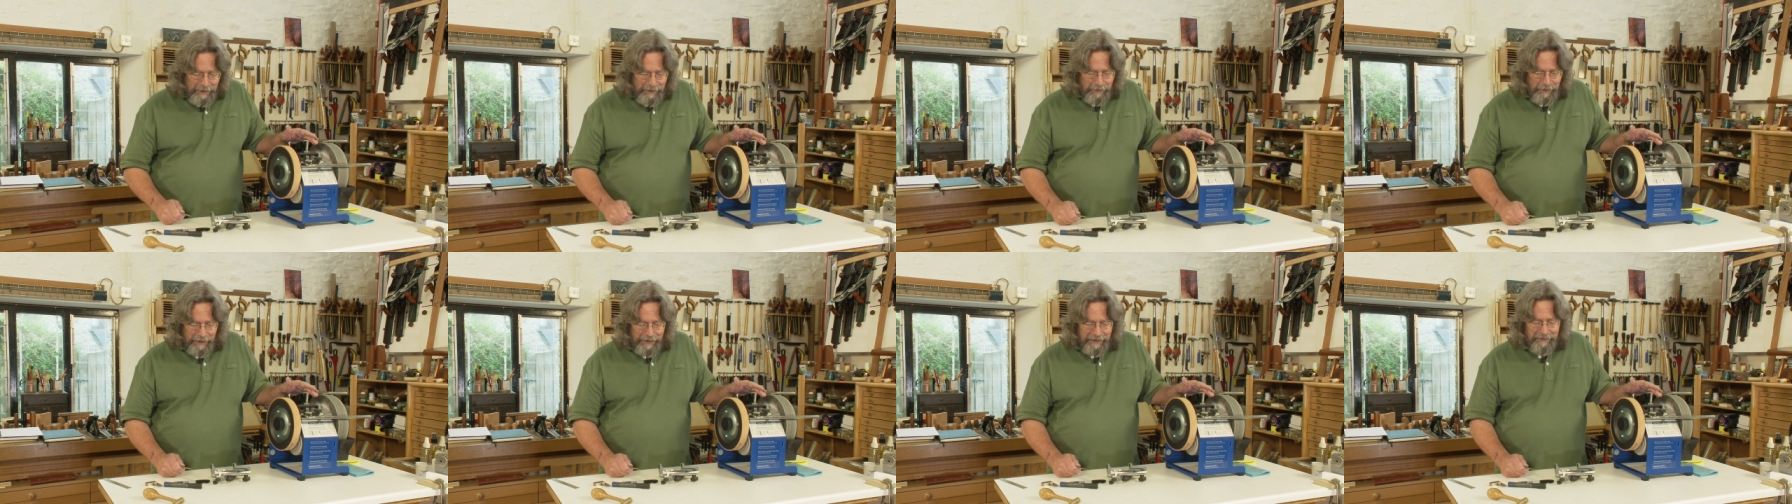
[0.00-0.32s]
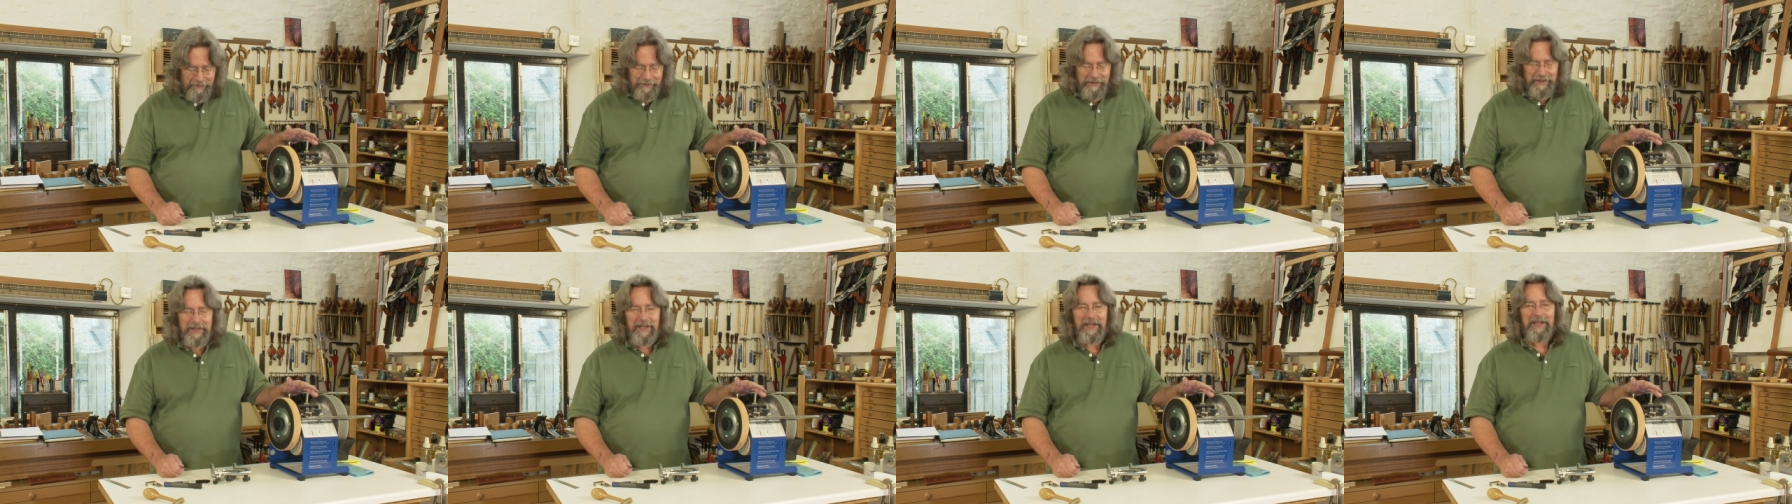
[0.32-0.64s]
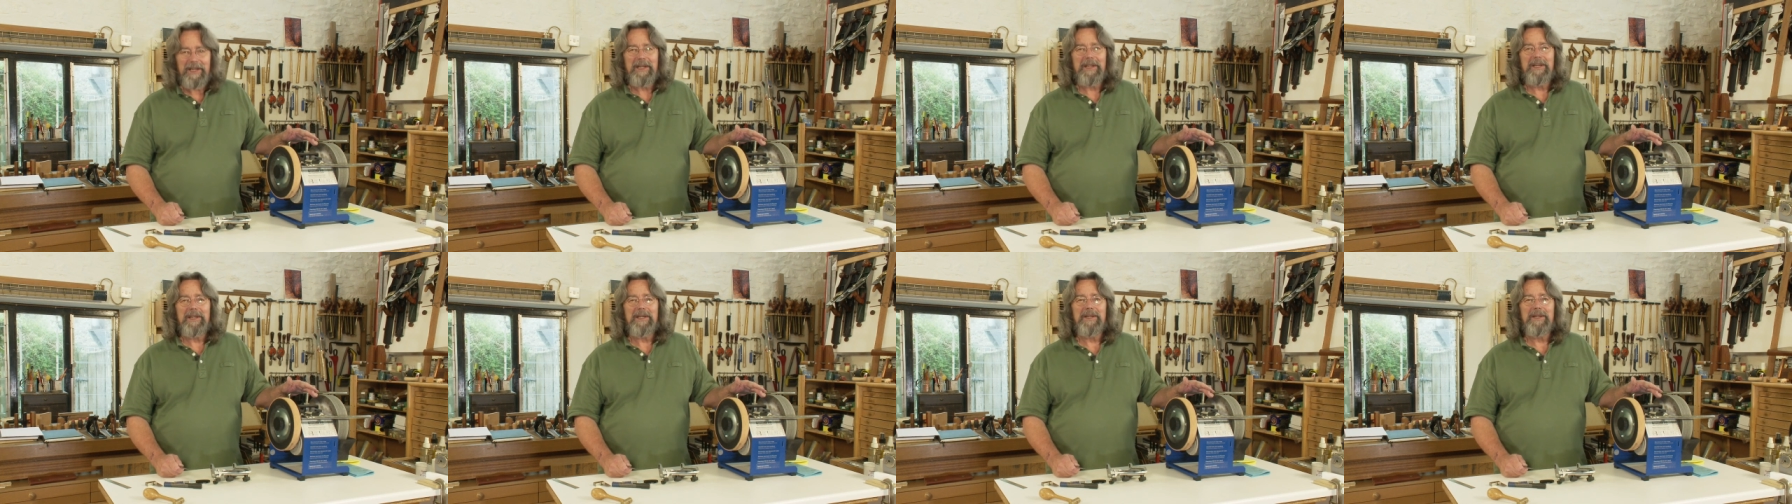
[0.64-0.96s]
one of
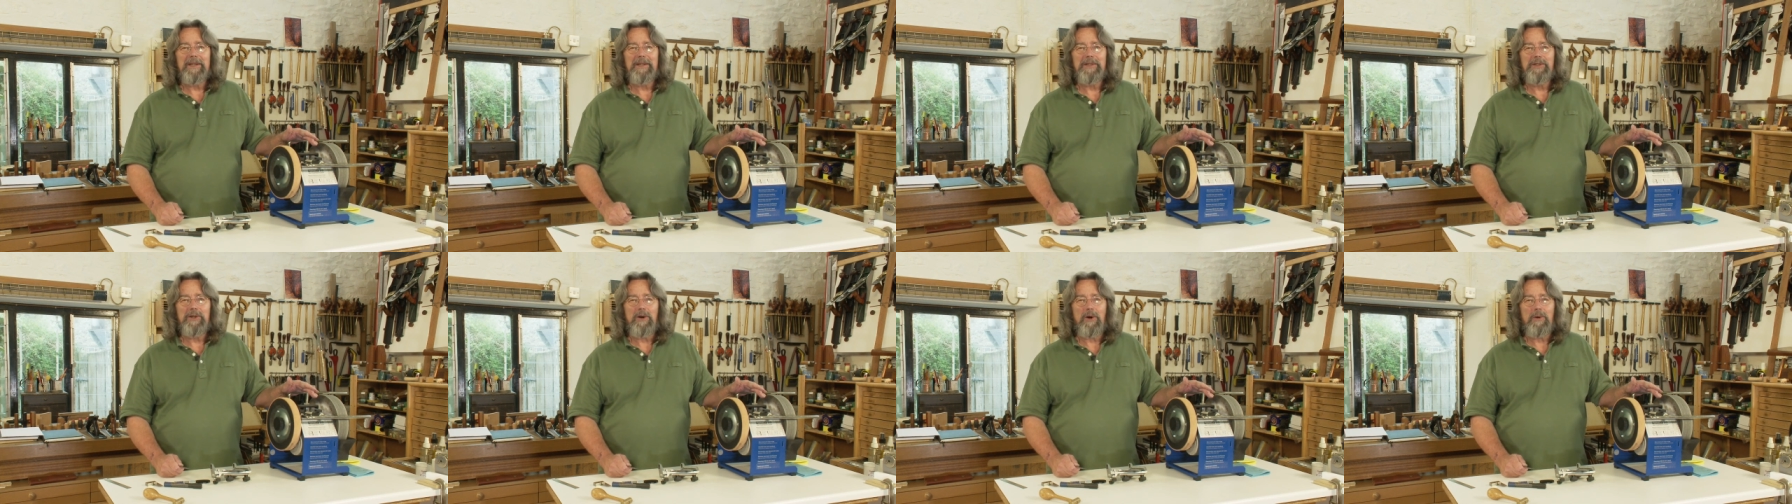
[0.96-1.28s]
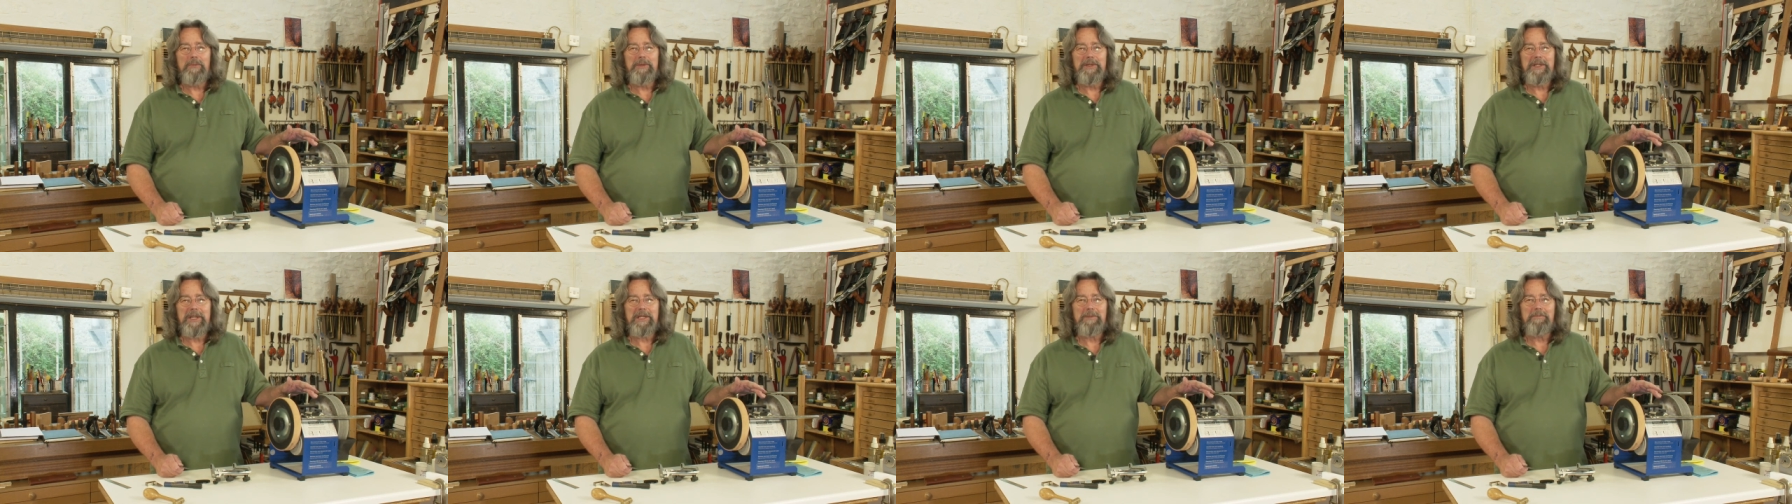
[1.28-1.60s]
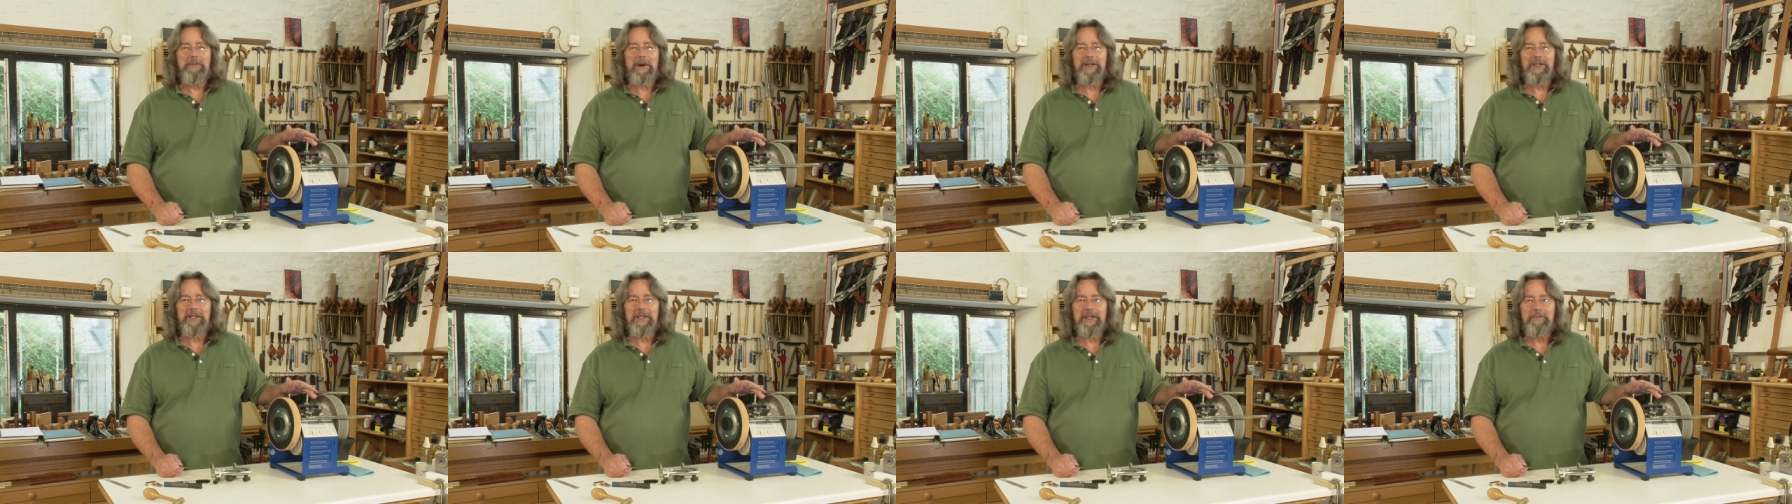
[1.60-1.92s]
the knobs as
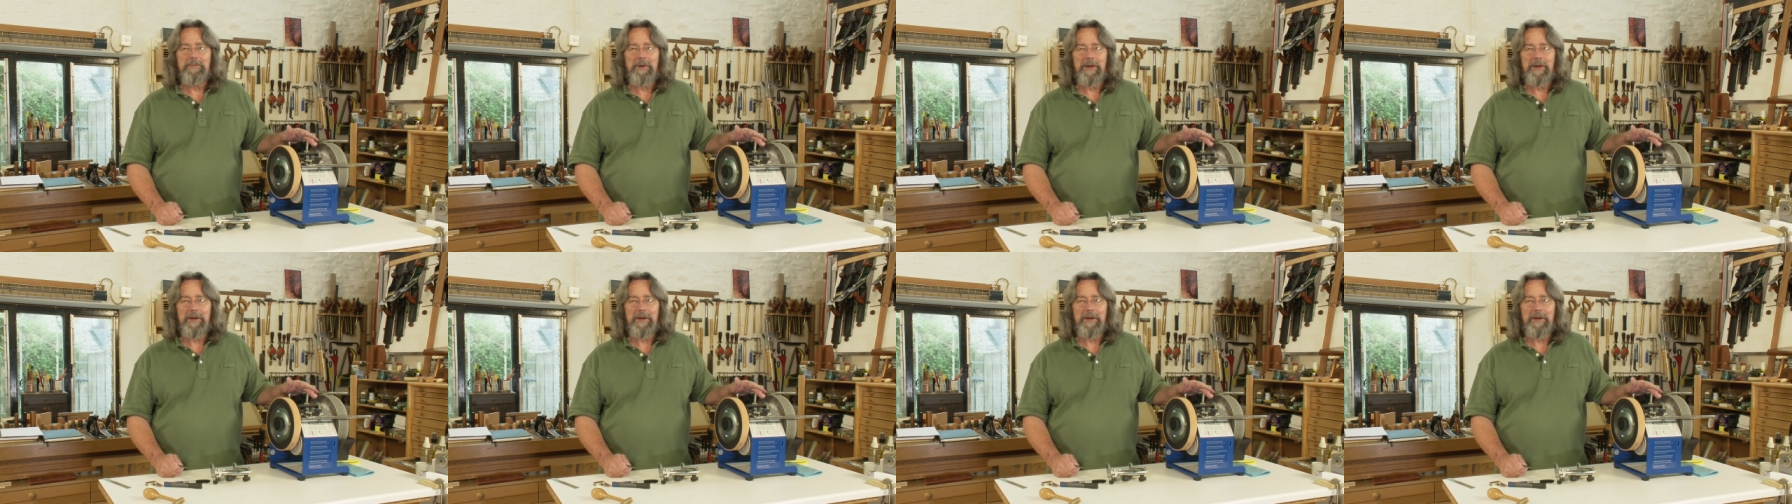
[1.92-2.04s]
much as